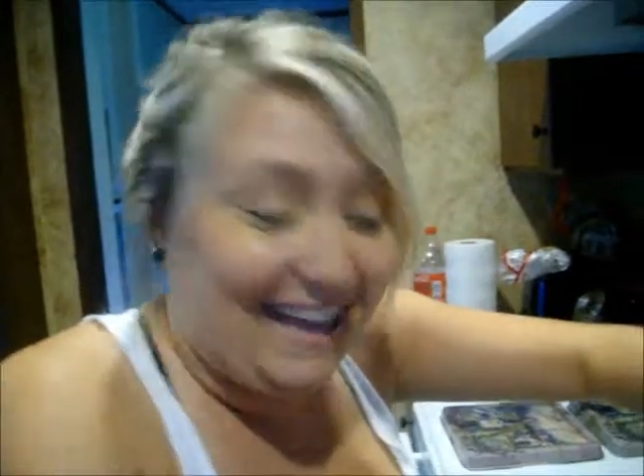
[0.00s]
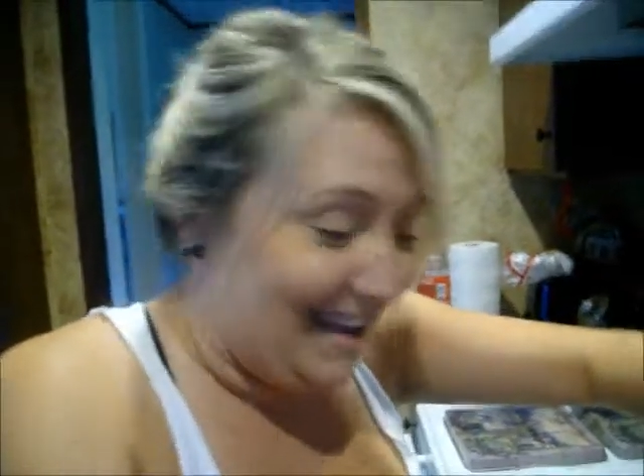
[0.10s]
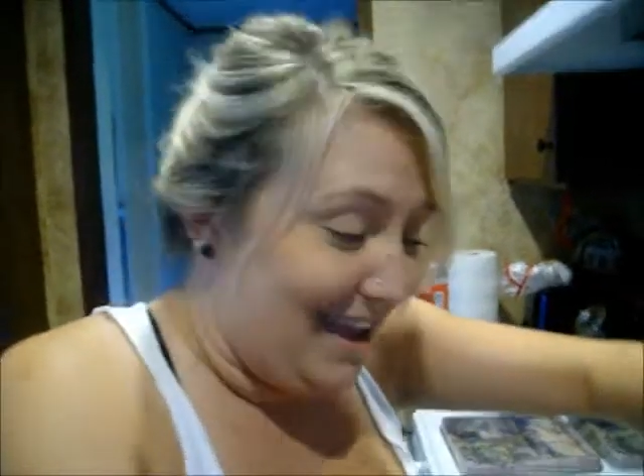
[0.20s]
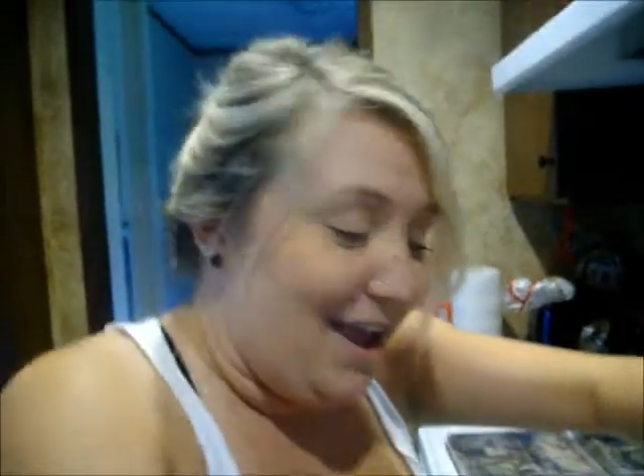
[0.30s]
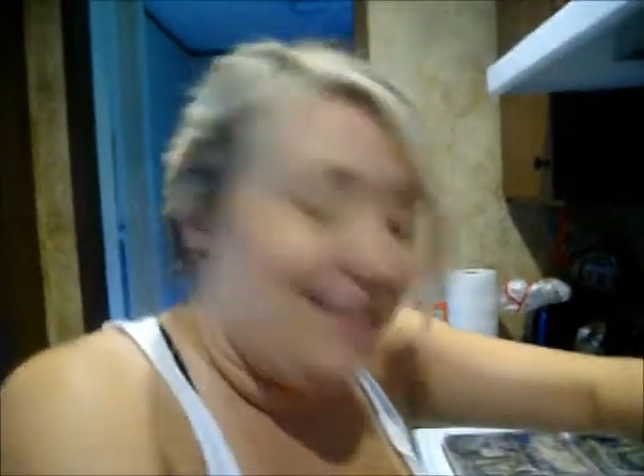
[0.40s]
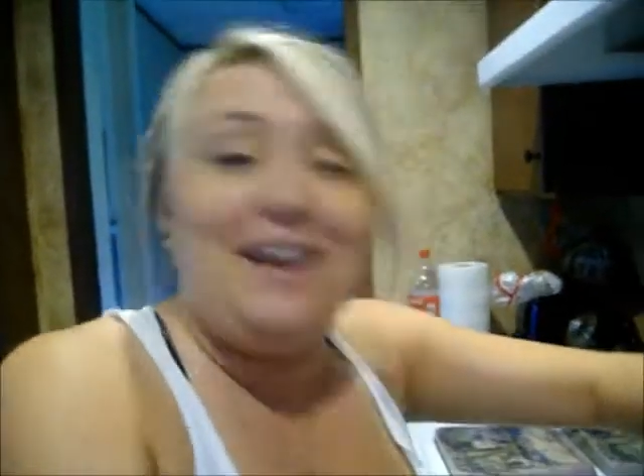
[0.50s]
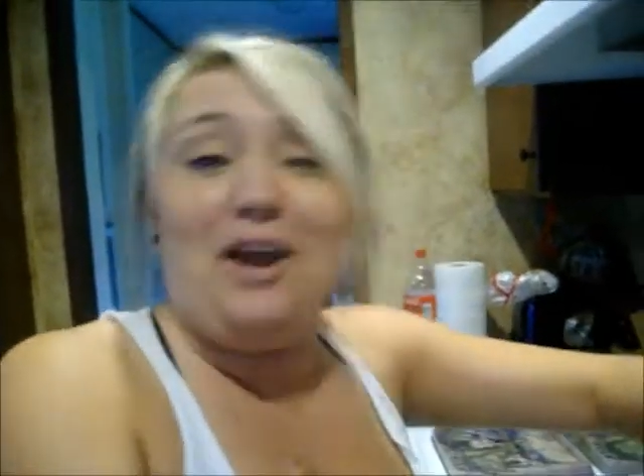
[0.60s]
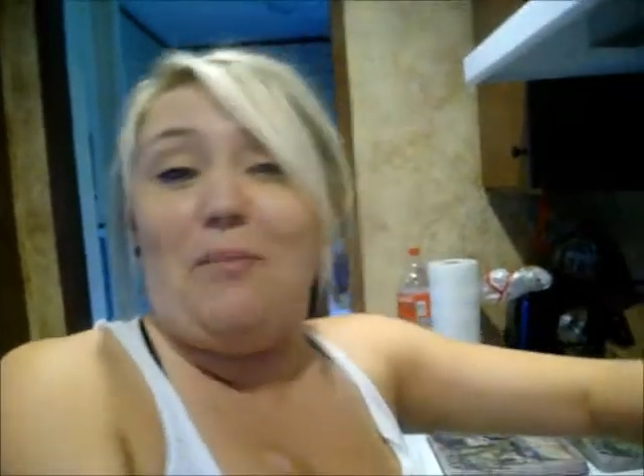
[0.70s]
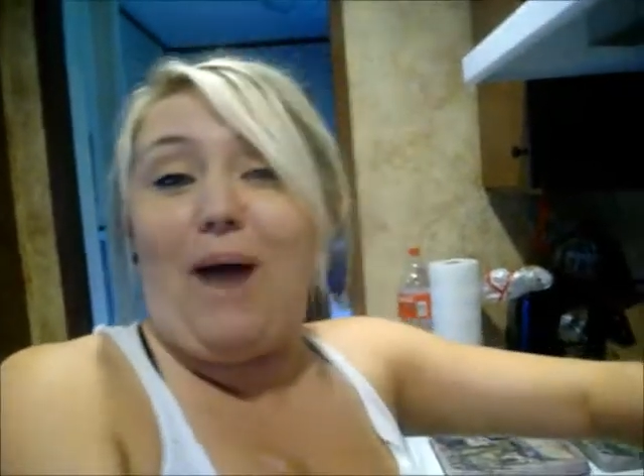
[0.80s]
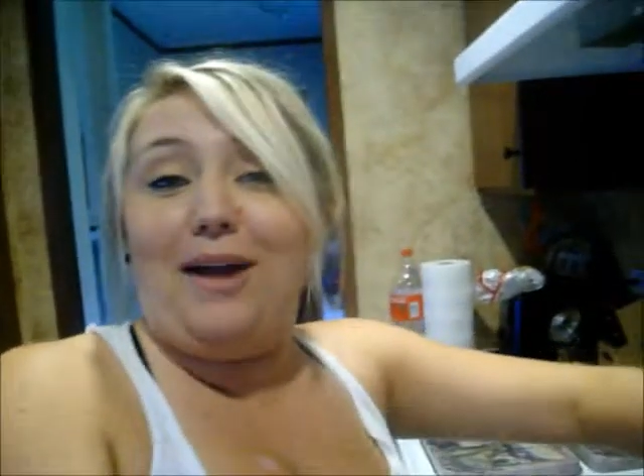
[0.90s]
So I just
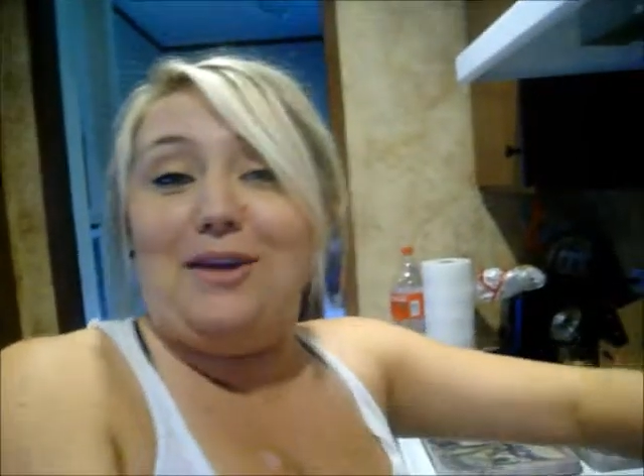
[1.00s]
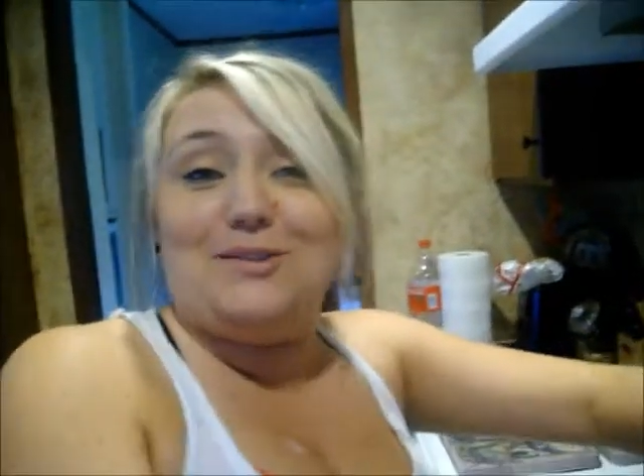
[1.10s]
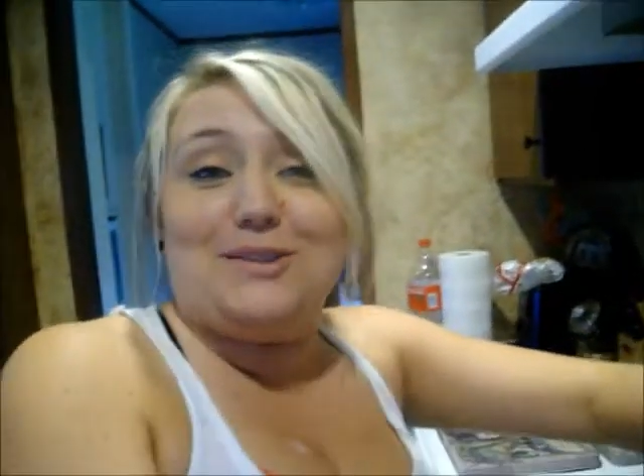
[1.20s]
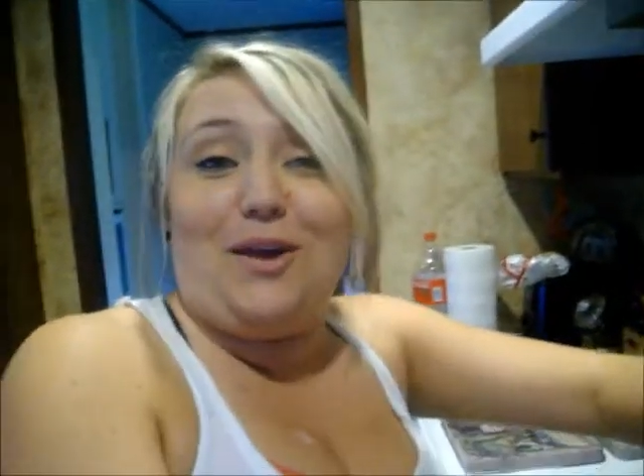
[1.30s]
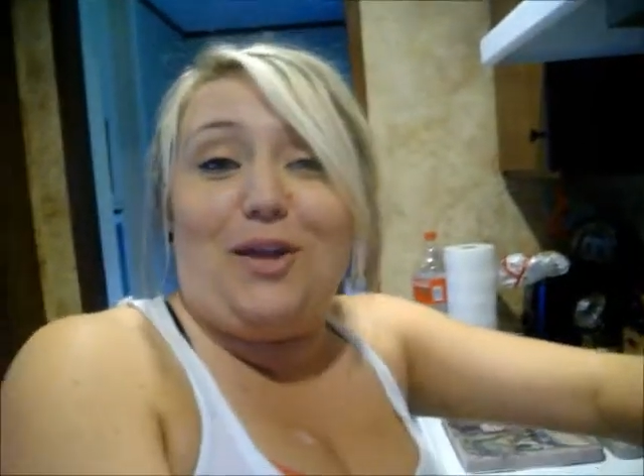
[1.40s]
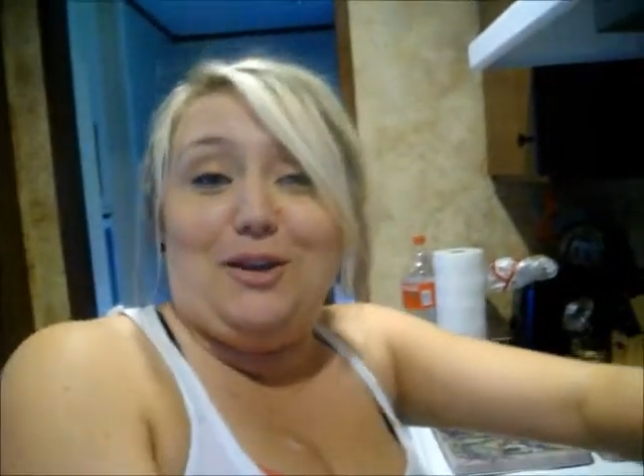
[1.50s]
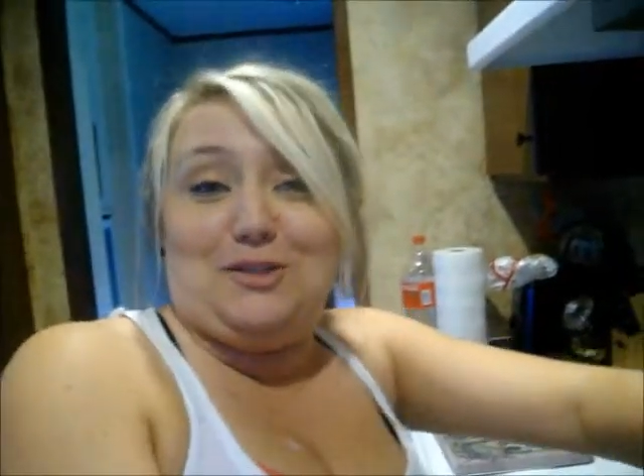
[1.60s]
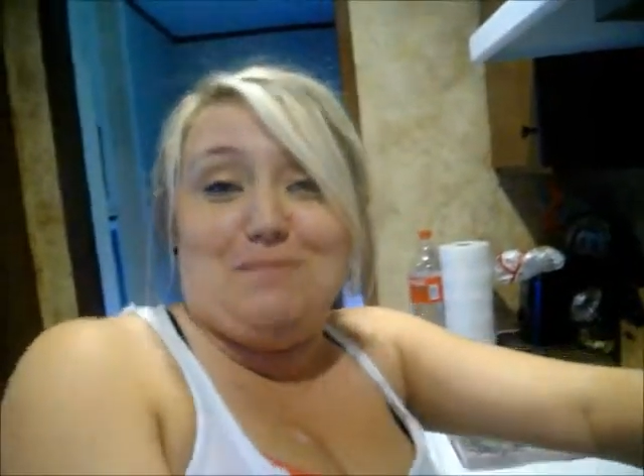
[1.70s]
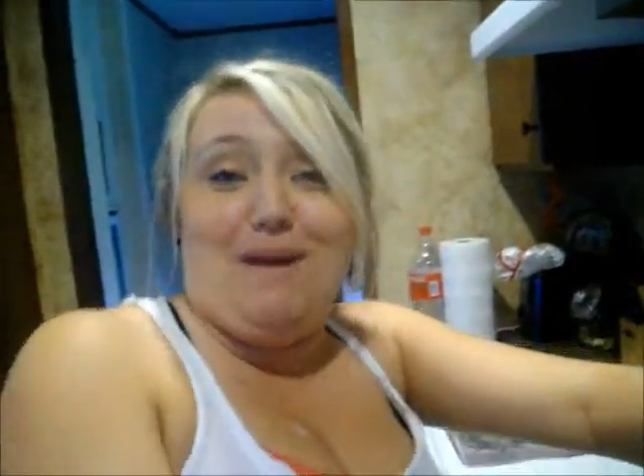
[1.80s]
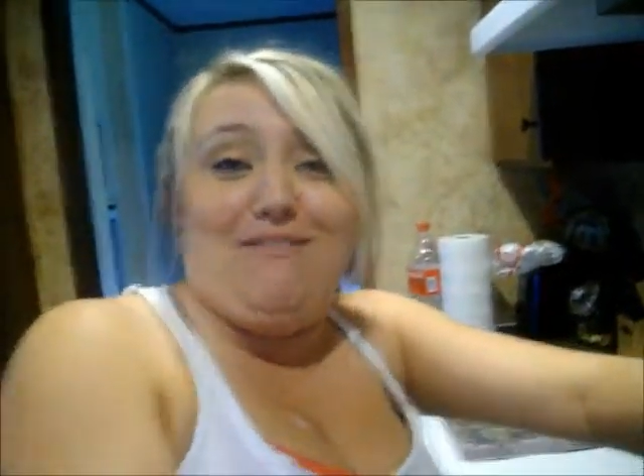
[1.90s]
got dumping it.
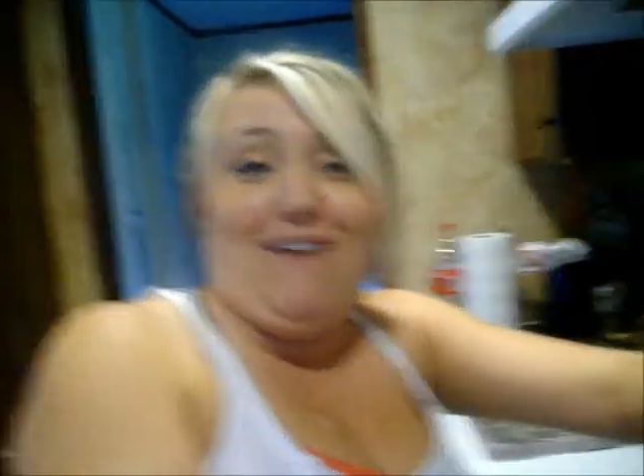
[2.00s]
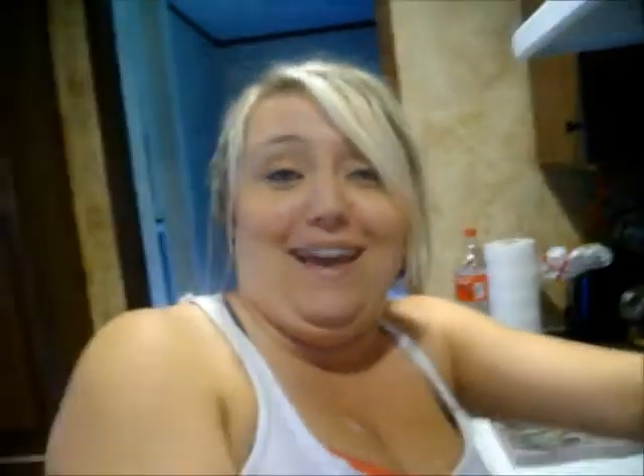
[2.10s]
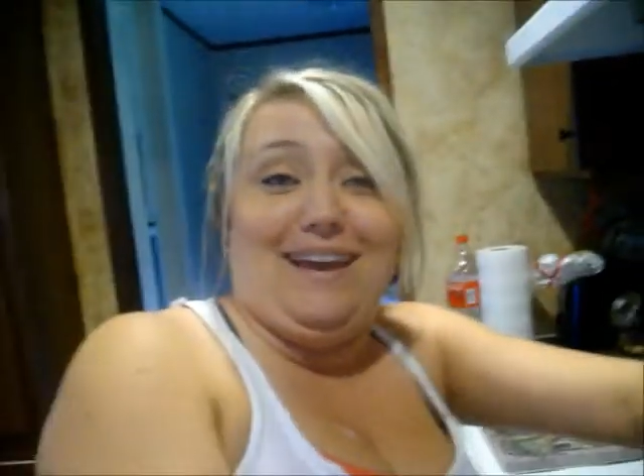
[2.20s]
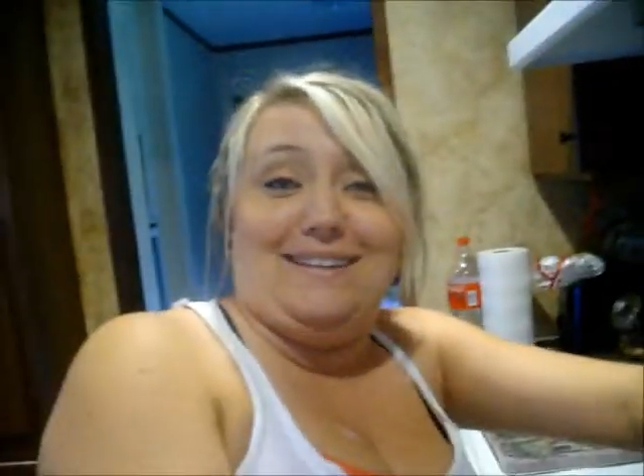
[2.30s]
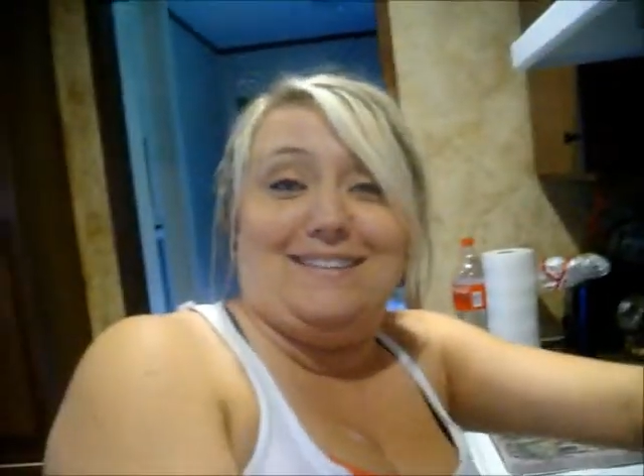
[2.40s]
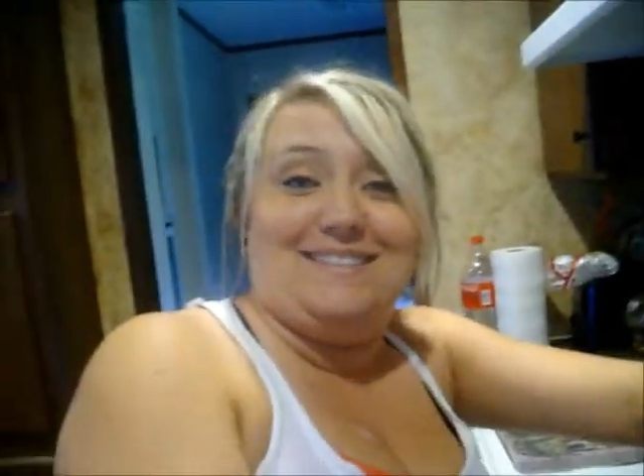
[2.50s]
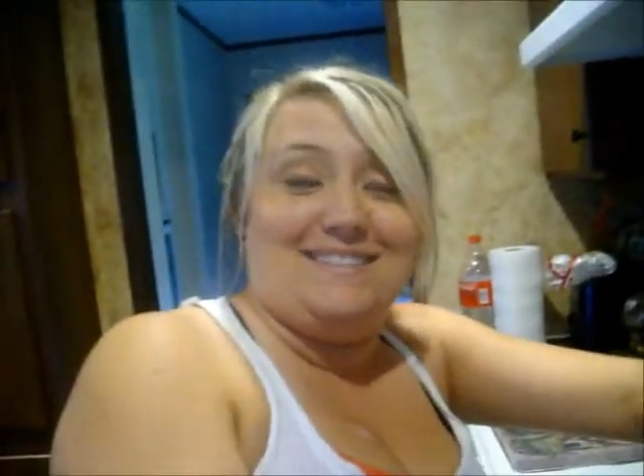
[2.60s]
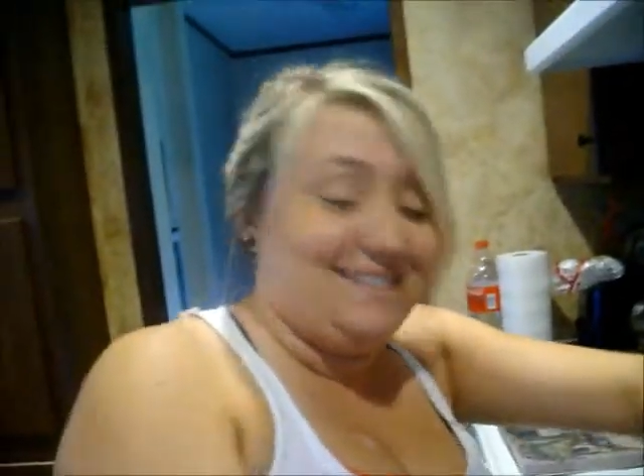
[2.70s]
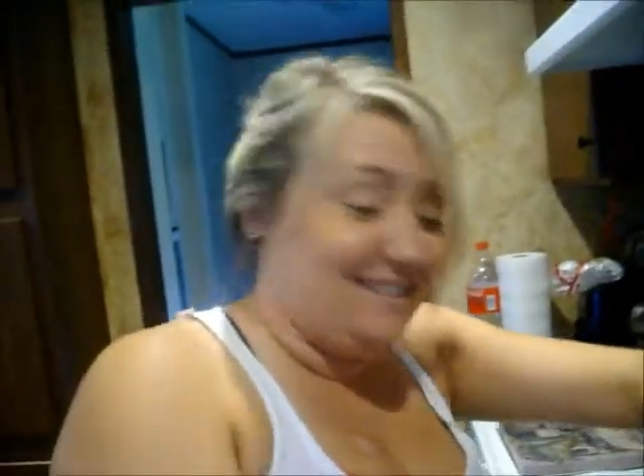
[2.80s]
I'm not.